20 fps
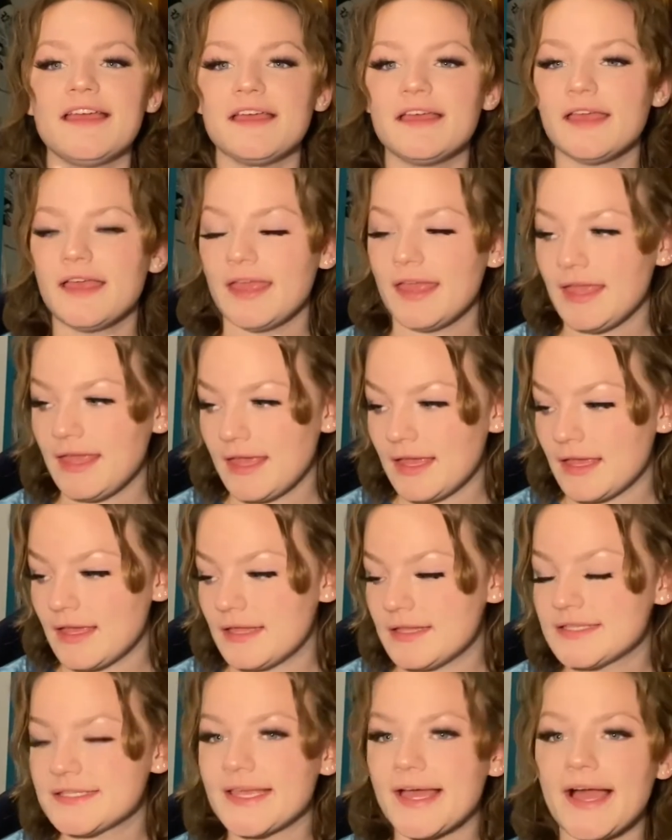
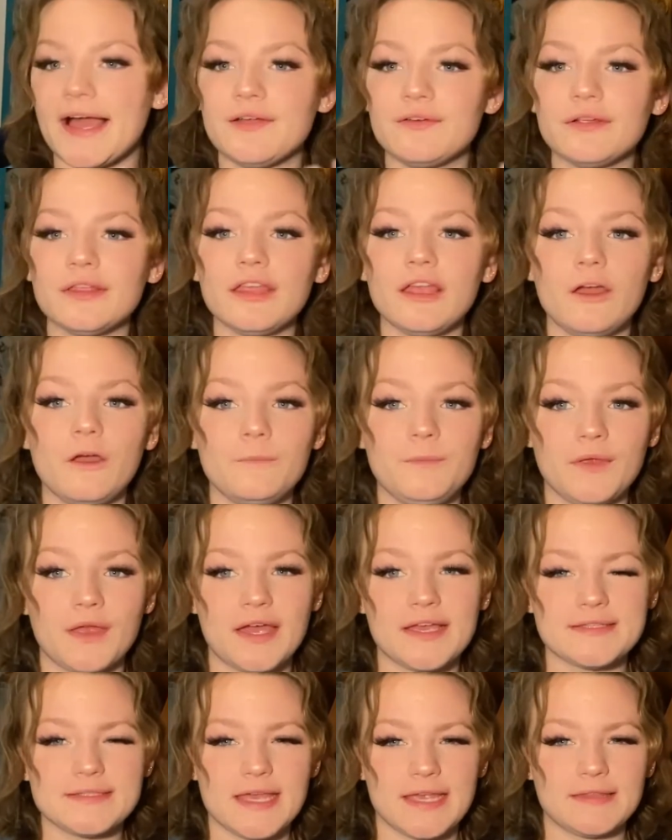And I really hope you
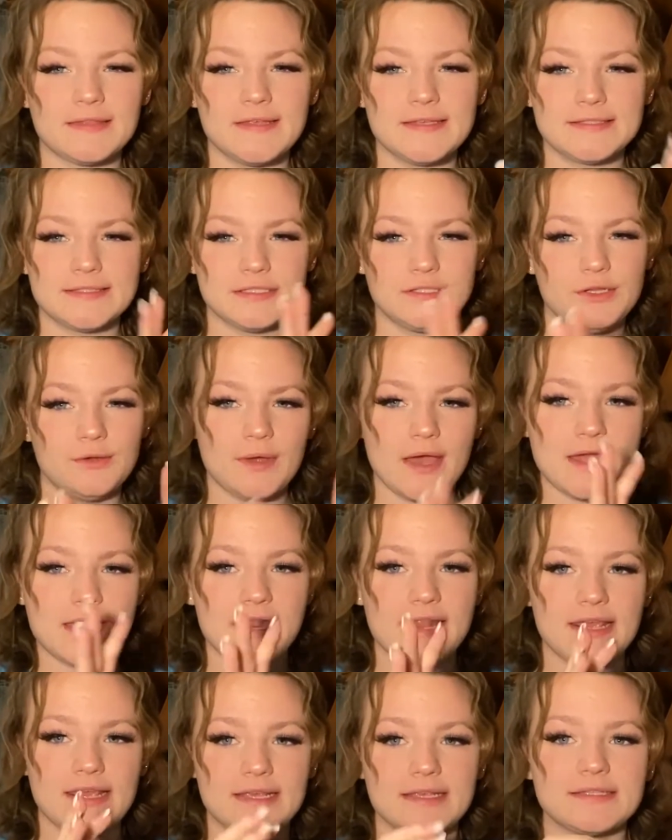guys like this new
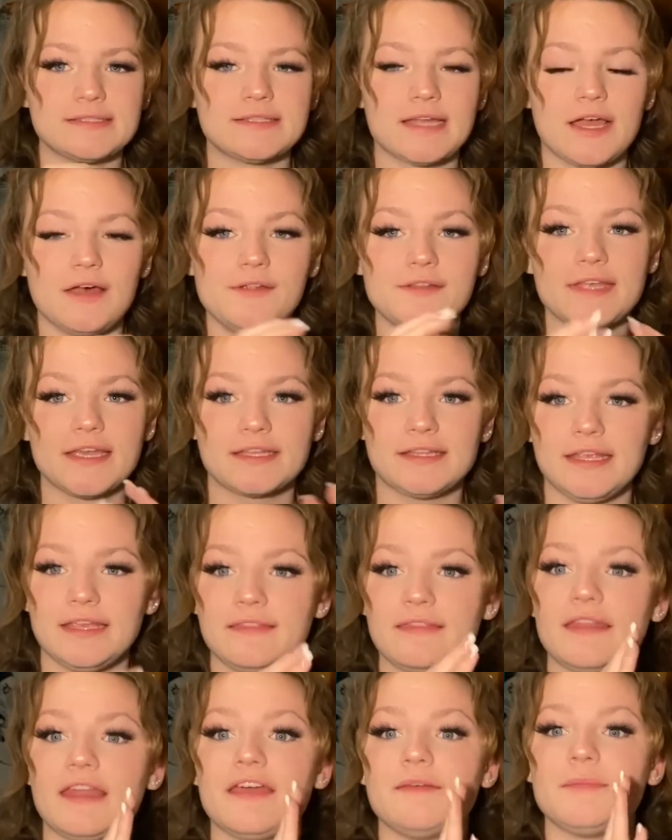editing style technique
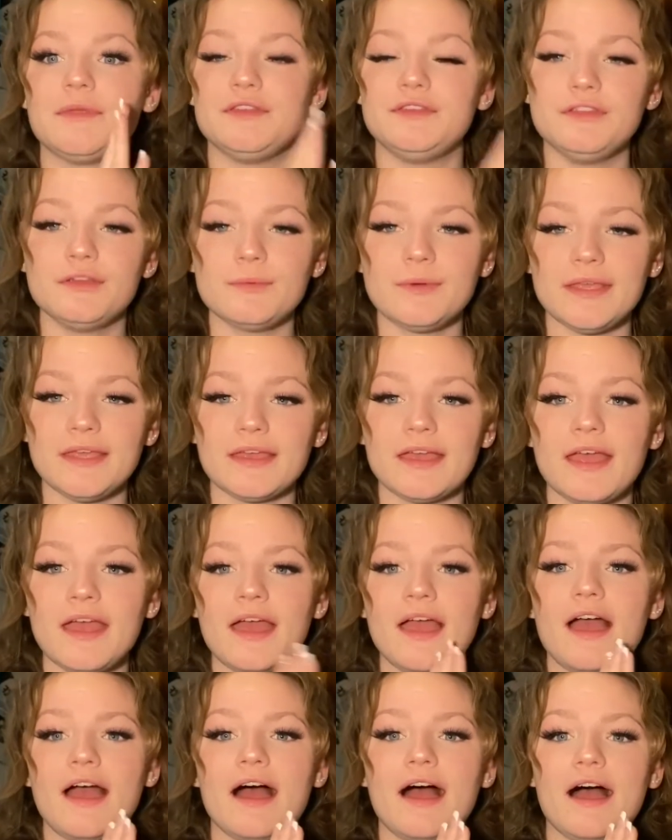that I've been doing.
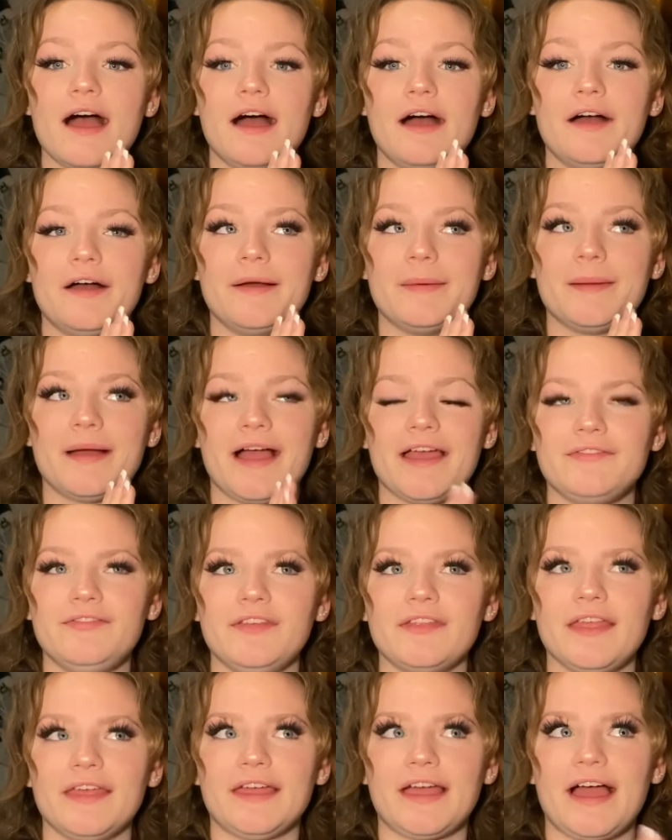I feel
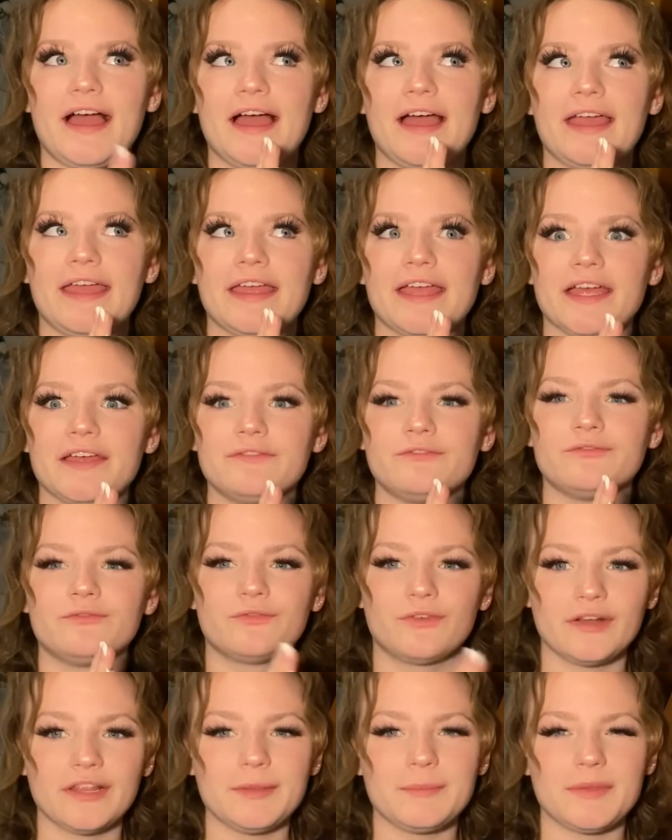like I have
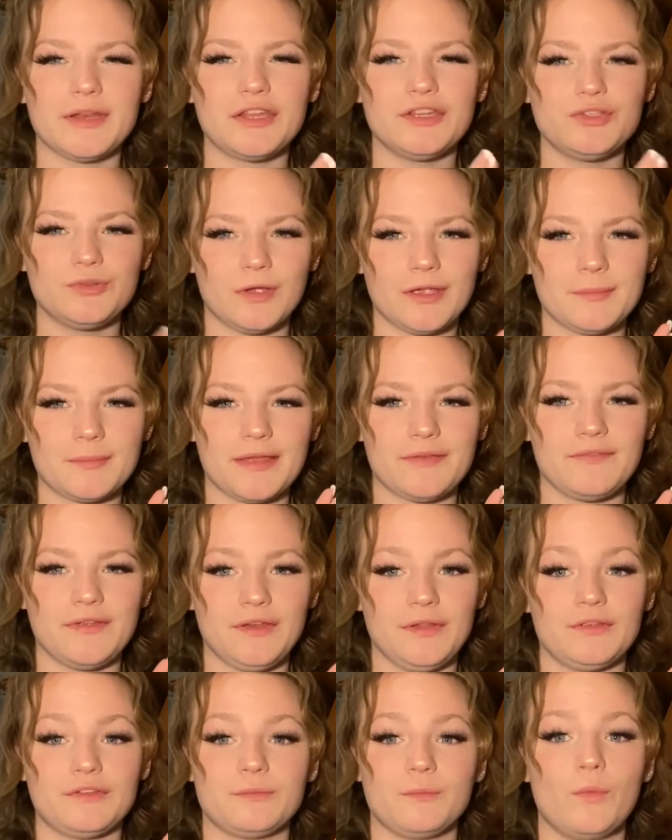really been enjoying my
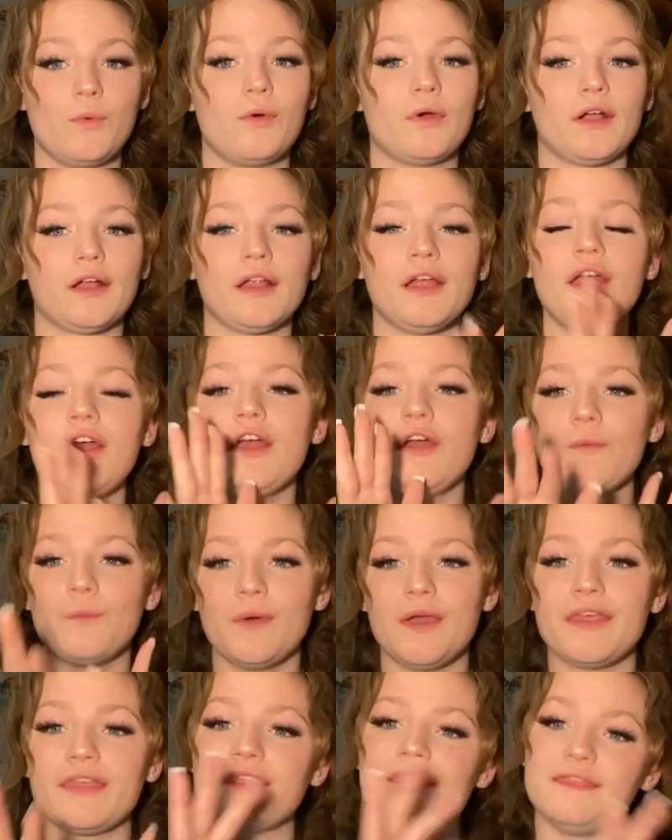videos more
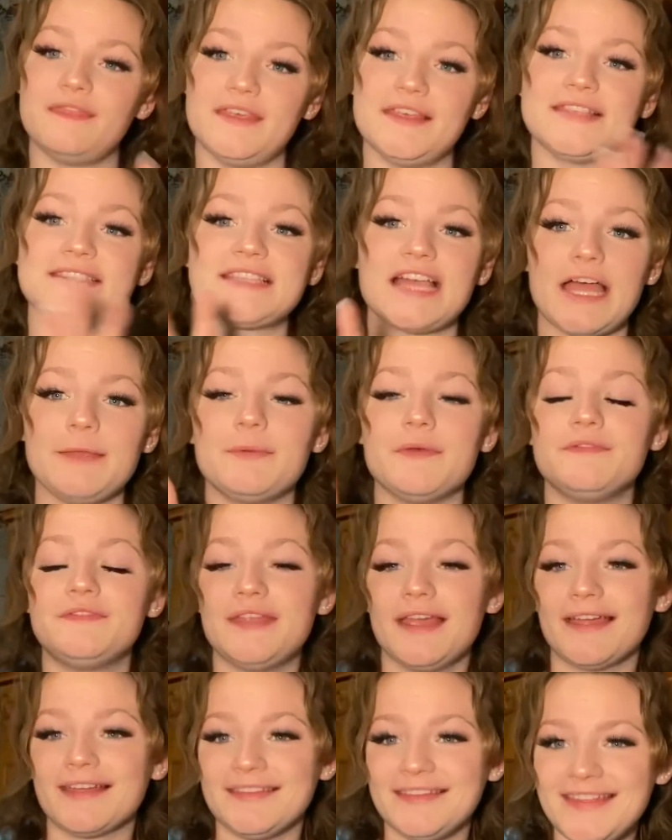with this type of
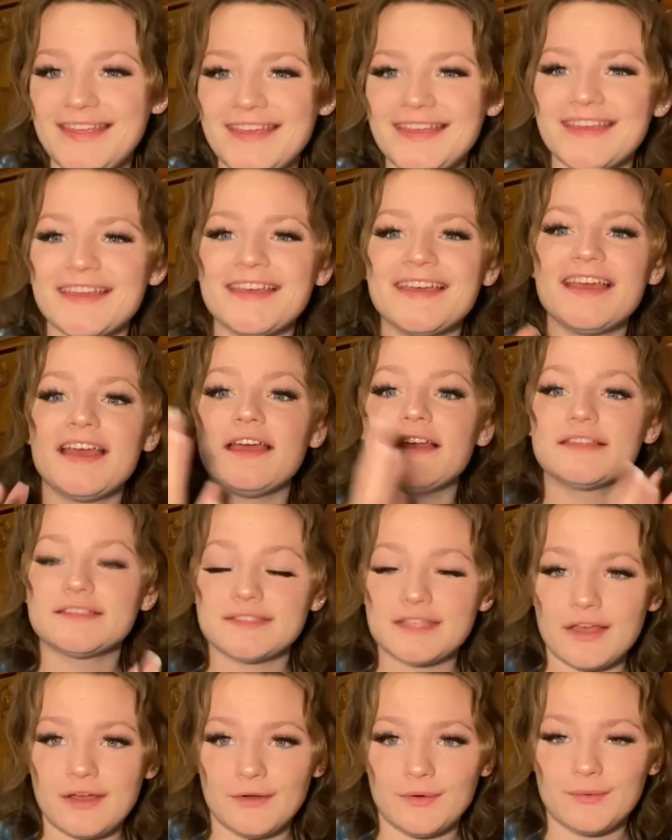technique.
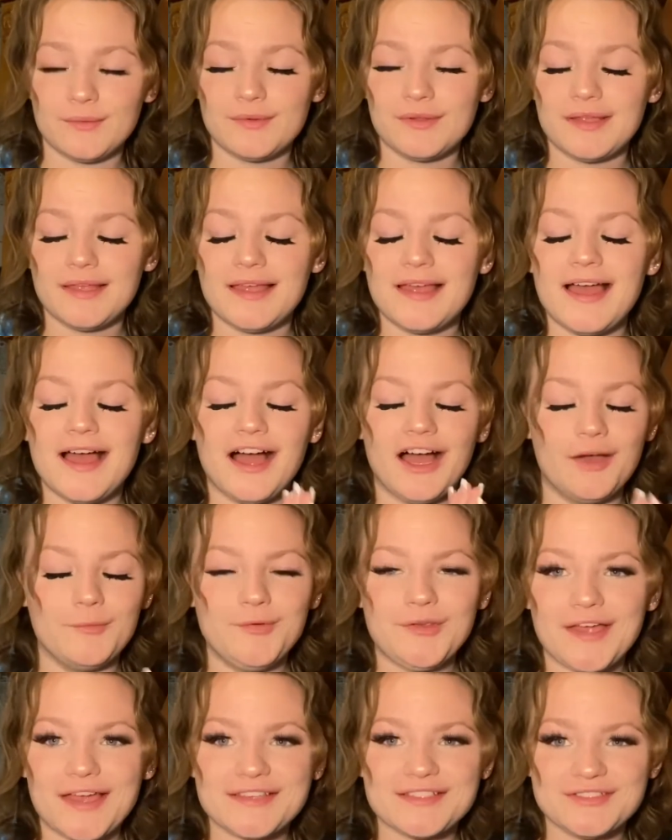So, I hope you
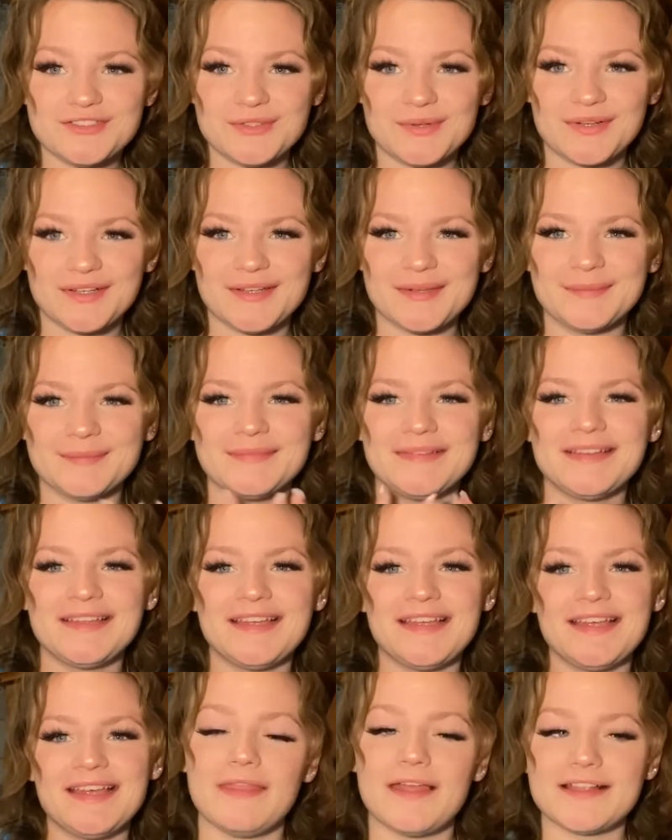guys enjoyed them.
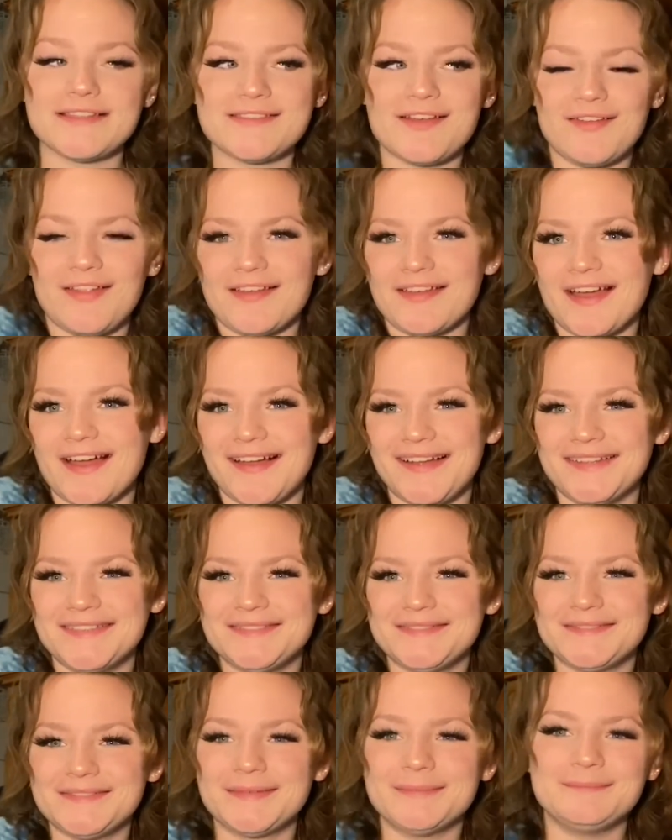That's all I got.
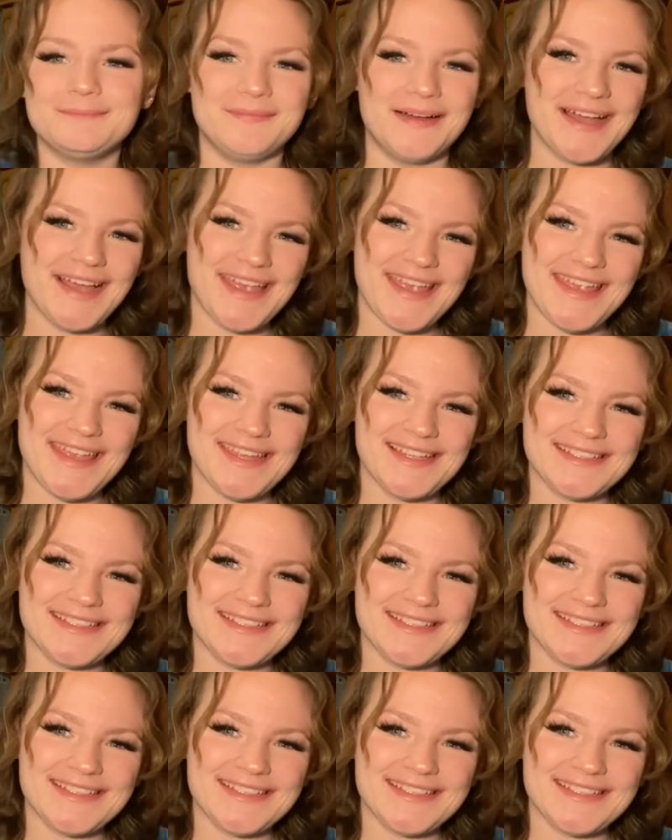Bye!